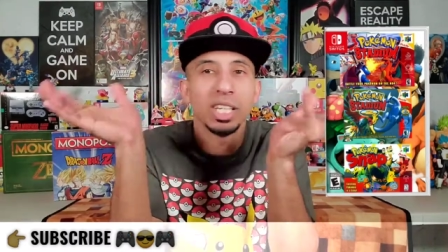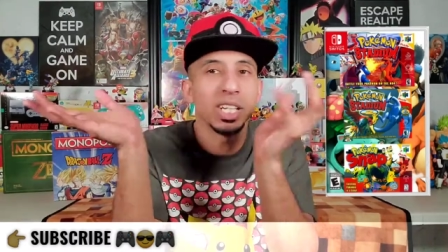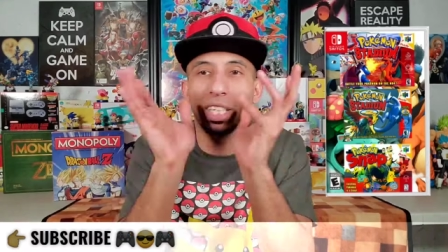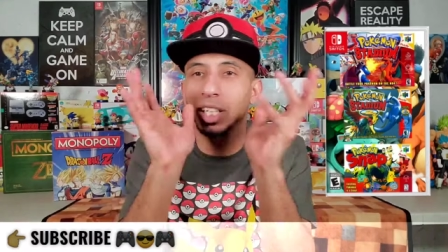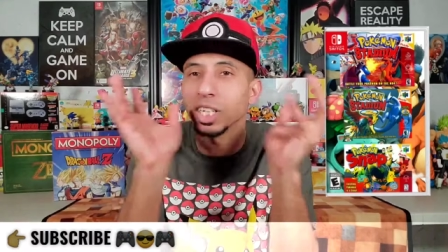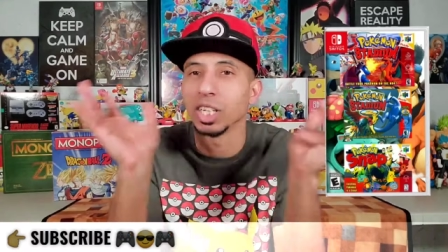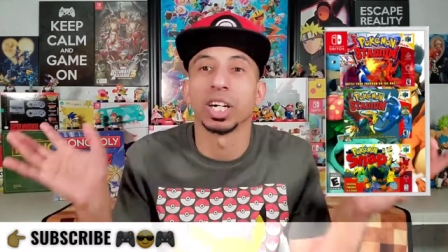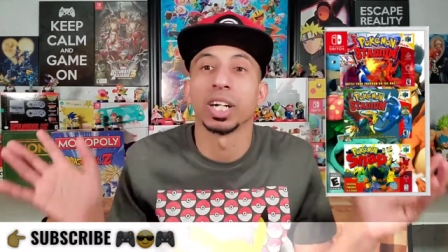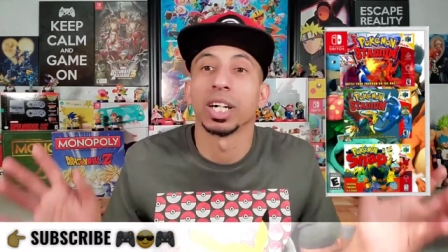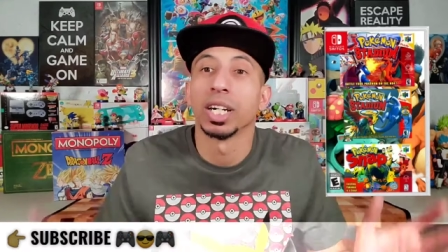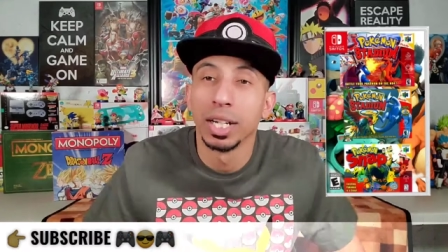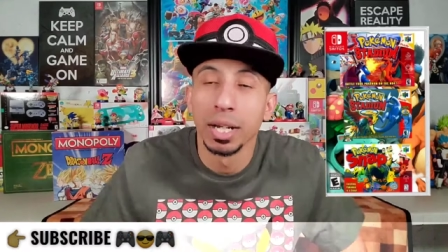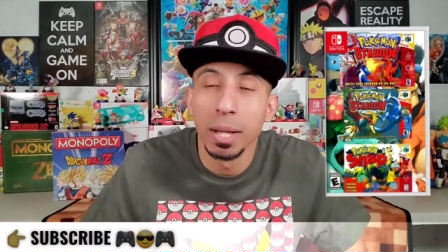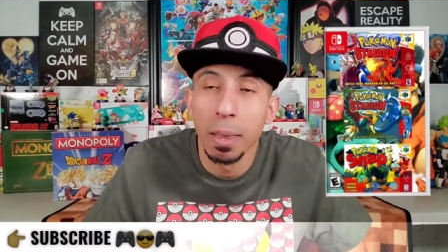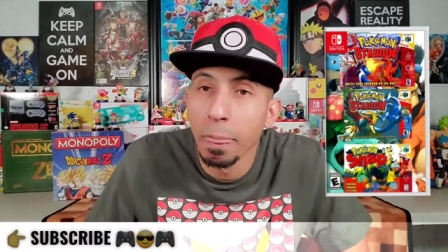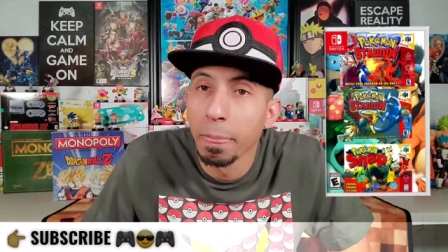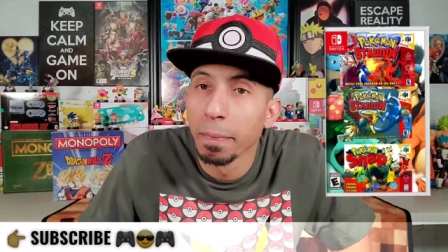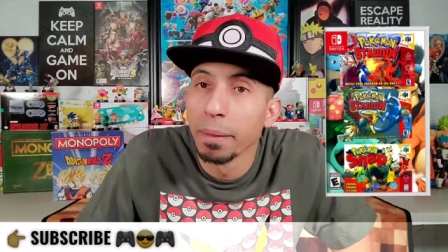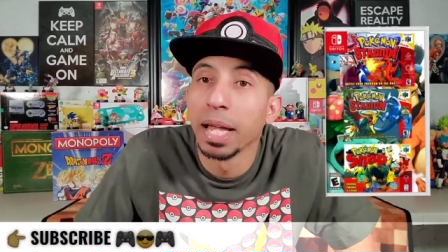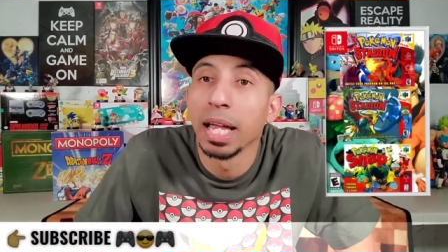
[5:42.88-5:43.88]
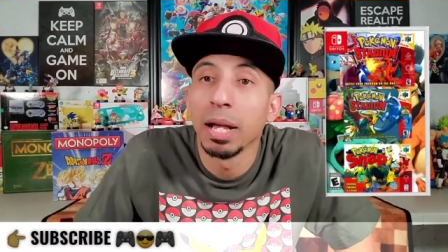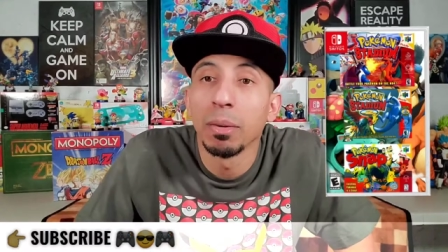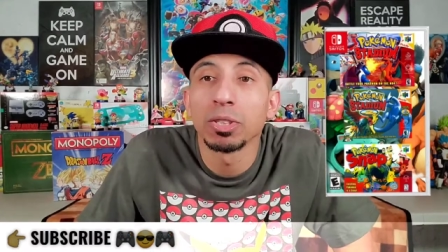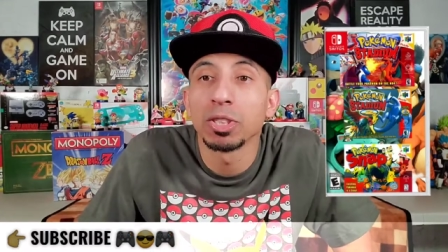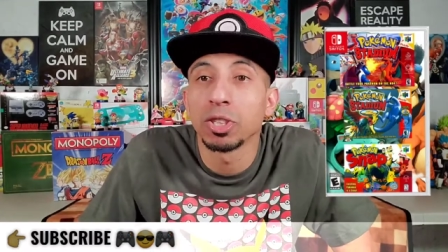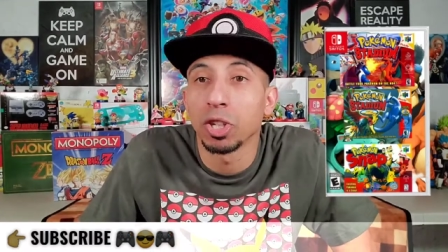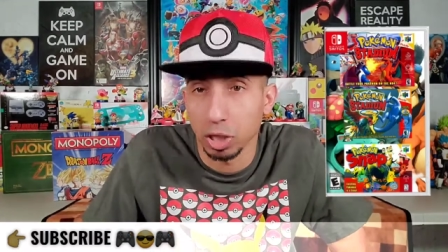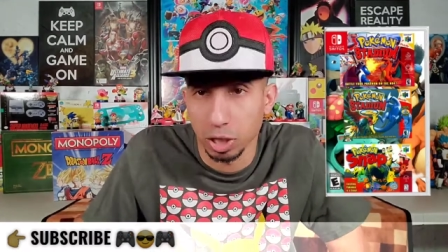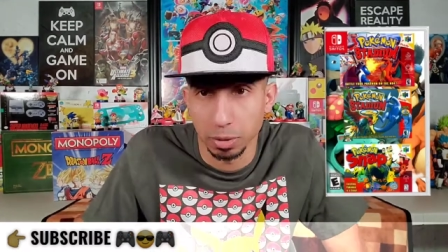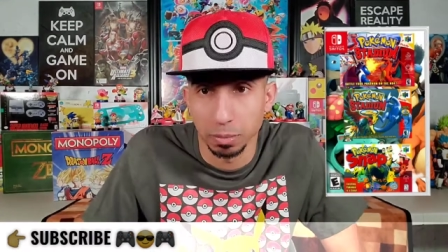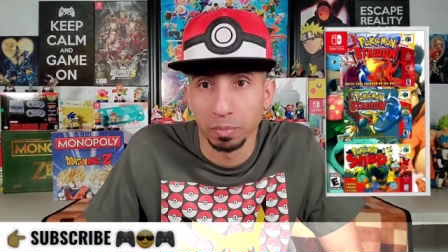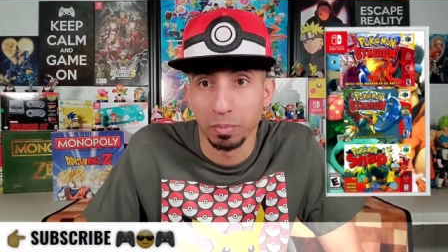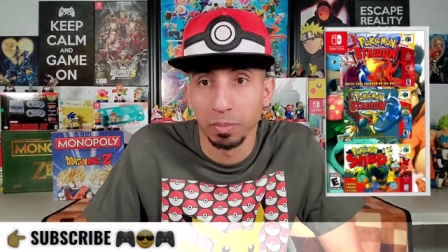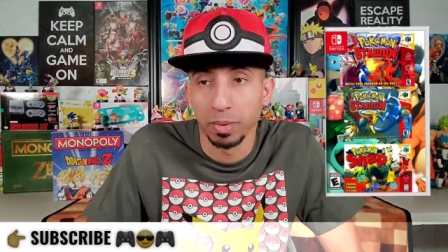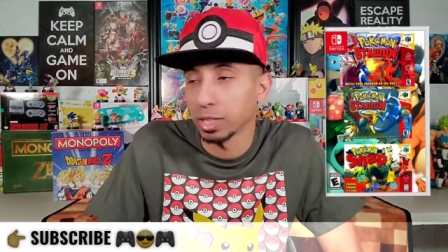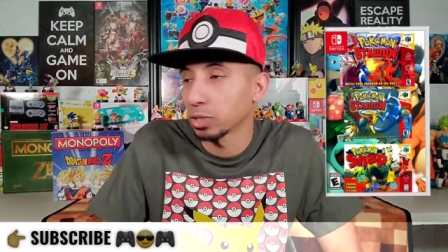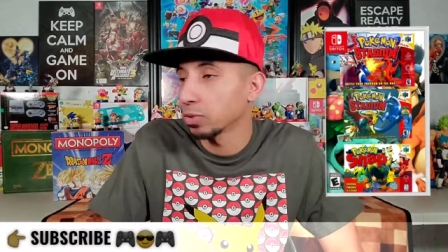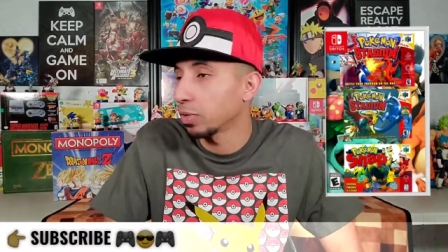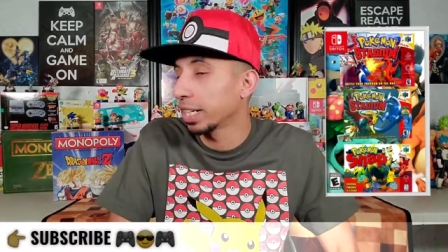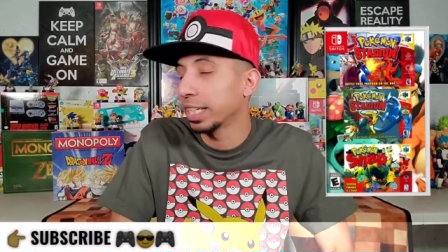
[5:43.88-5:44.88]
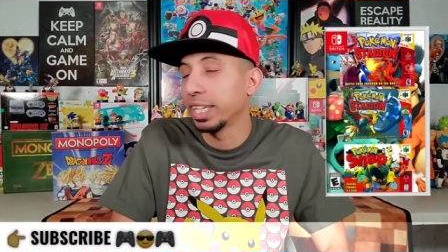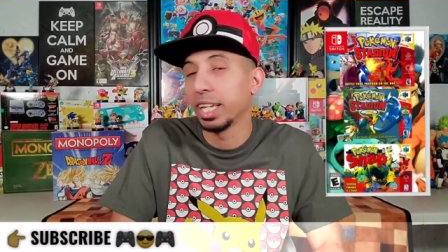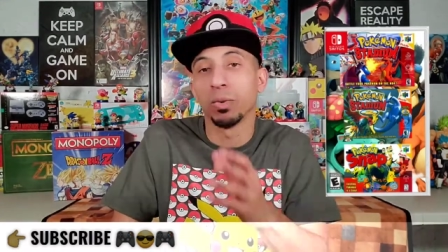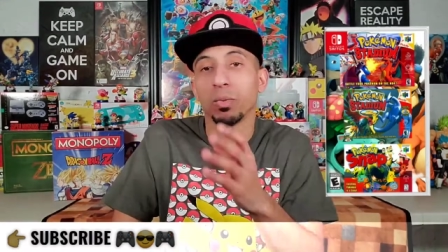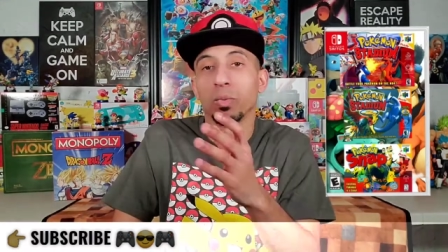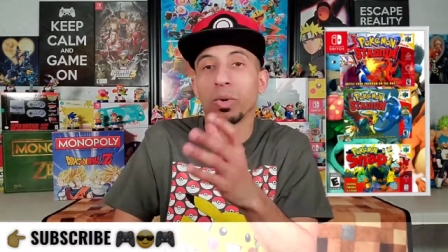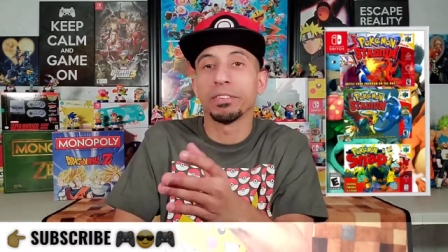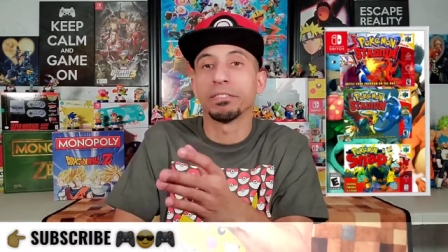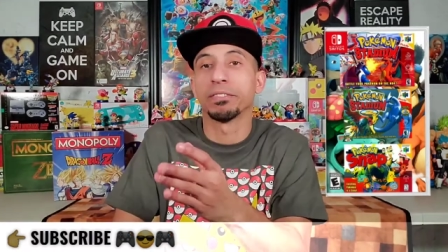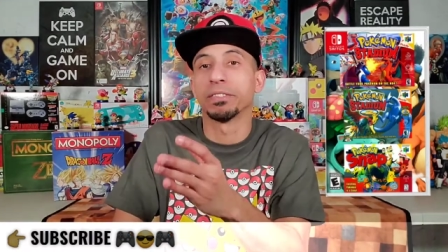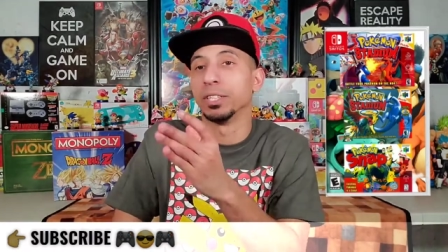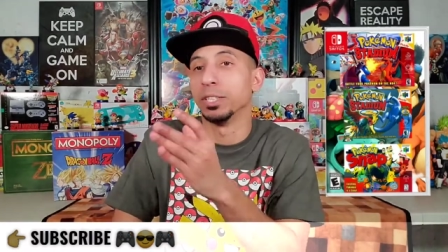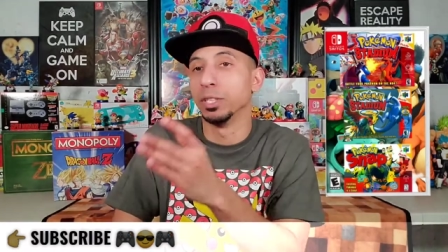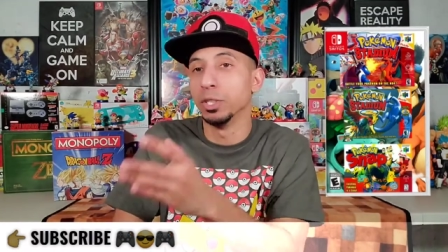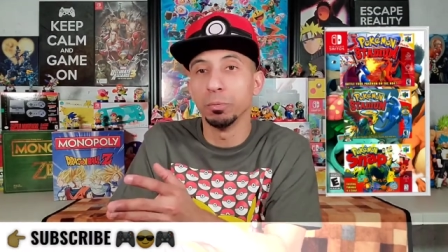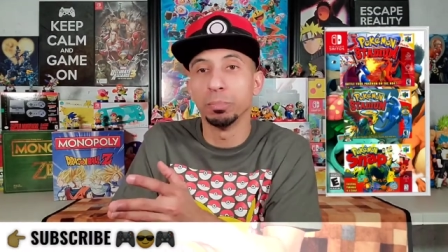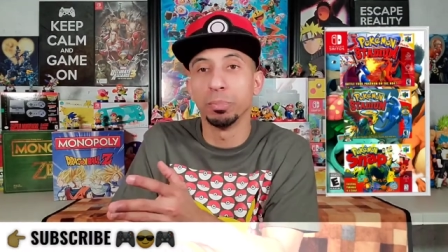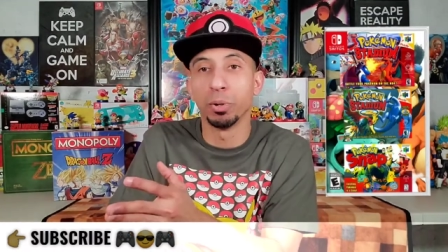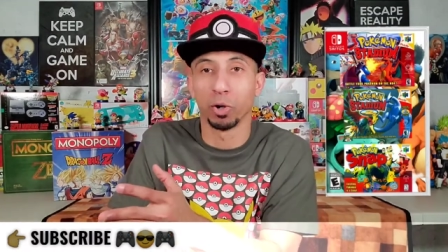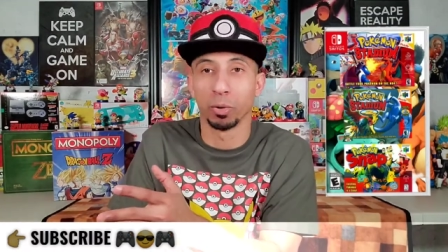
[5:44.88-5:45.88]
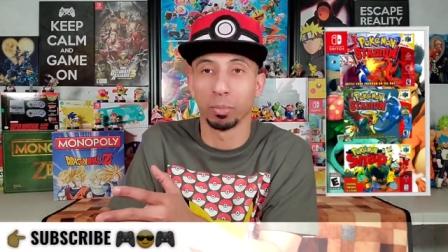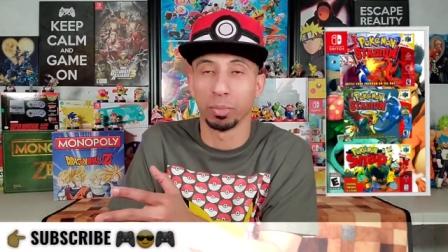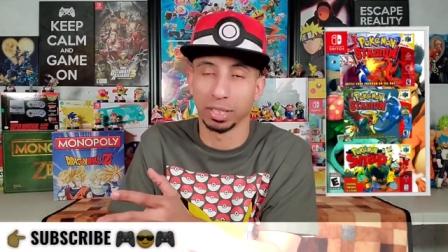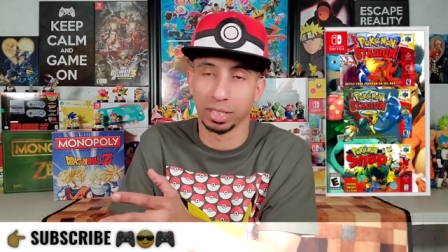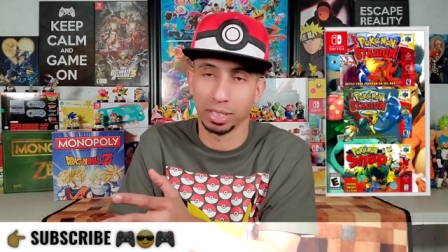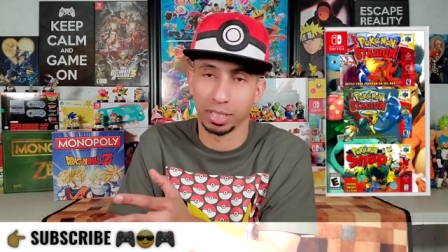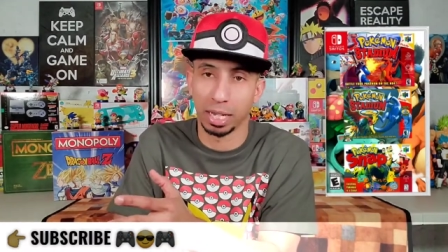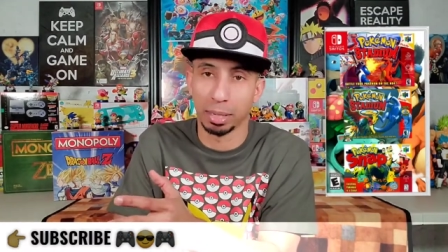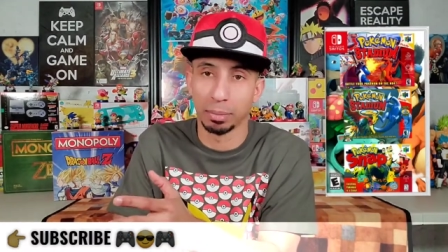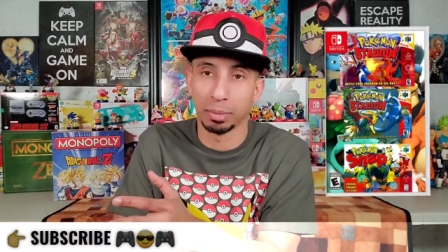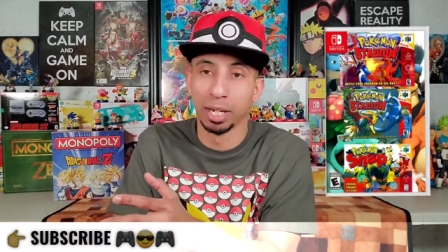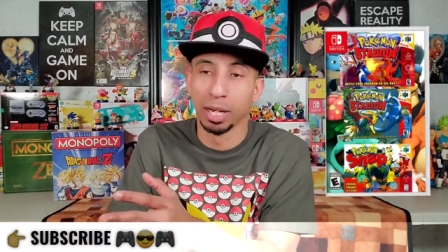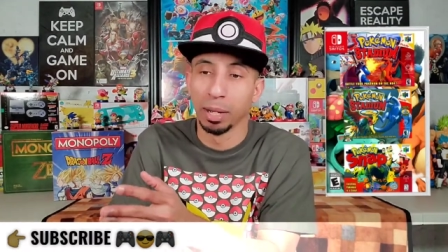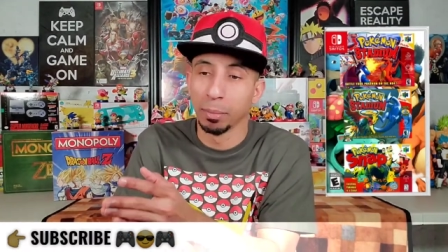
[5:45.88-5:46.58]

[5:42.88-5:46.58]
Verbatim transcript: look, it was awesome. That's why I can't wait for the new Pokemon Snap.